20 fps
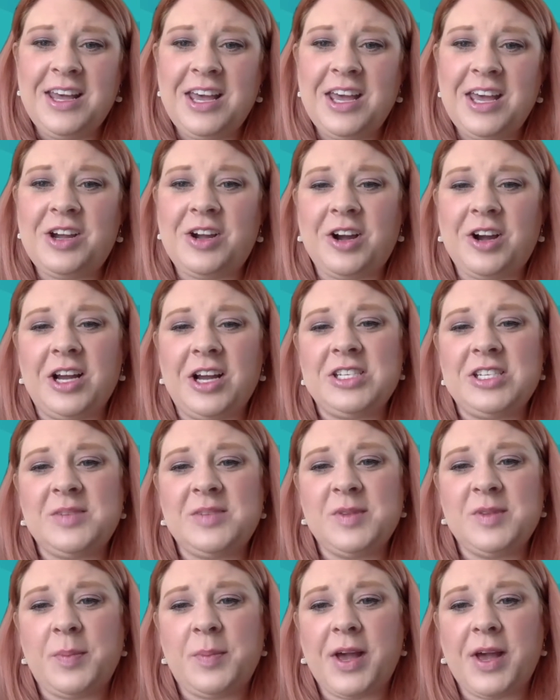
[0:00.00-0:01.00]
Encourage
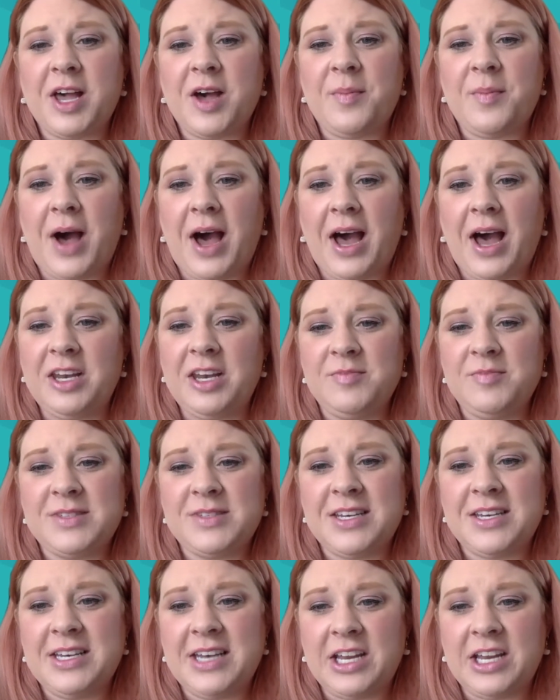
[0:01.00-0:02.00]
them to pick up items
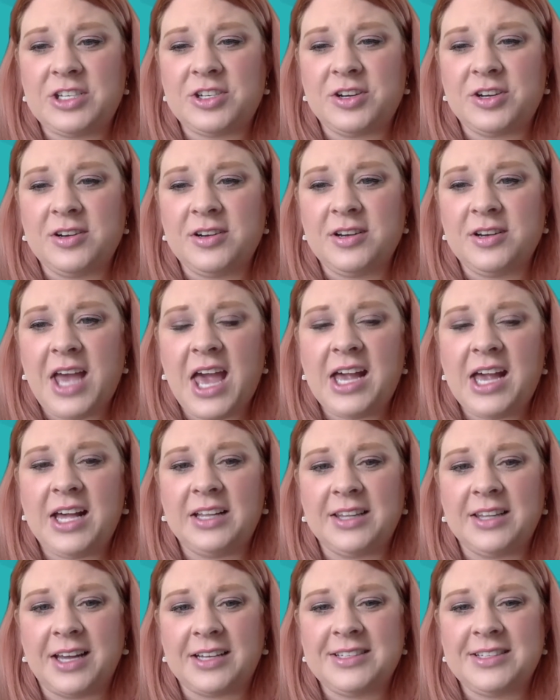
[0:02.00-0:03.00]
in nature and
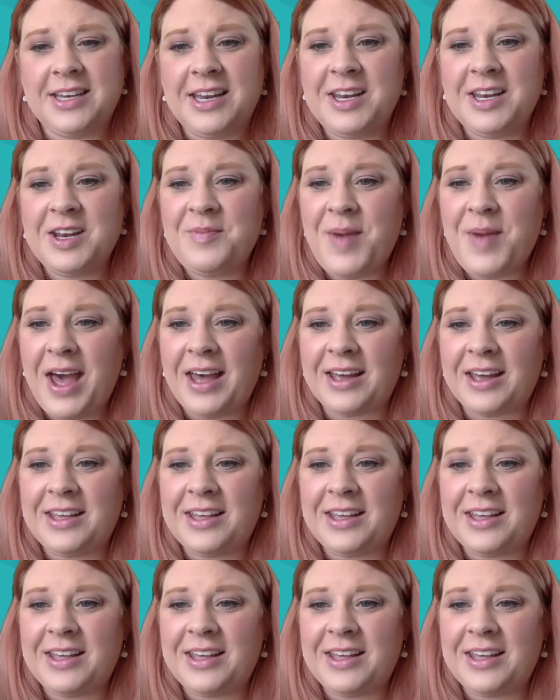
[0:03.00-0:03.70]
collect it in a bag.